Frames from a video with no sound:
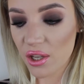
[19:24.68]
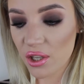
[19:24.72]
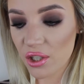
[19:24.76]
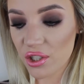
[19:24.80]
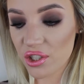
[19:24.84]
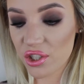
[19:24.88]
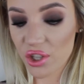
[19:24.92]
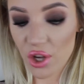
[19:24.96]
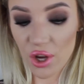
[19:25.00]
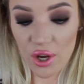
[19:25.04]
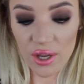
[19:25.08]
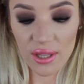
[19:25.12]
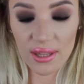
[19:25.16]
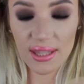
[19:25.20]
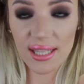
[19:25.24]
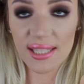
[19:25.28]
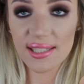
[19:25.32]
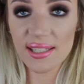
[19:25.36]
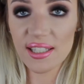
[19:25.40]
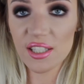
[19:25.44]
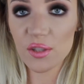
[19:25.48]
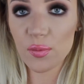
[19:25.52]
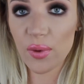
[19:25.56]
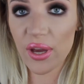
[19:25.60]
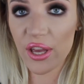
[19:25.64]
So
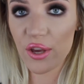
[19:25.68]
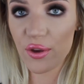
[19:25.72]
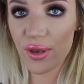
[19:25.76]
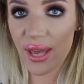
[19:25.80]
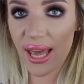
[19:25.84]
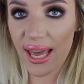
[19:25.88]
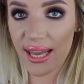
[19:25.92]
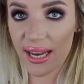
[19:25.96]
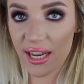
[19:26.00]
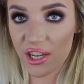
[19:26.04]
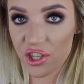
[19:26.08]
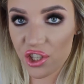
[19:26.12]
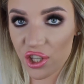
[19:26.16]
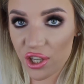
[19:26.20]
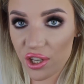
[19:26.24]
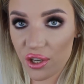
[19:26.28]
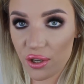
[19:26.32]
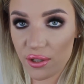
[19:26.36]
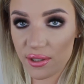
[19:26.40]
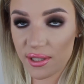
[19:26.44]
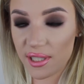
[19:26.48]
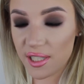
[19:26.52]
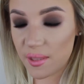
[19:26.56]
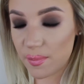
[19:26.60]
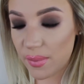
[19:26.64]
this is where you can actually use the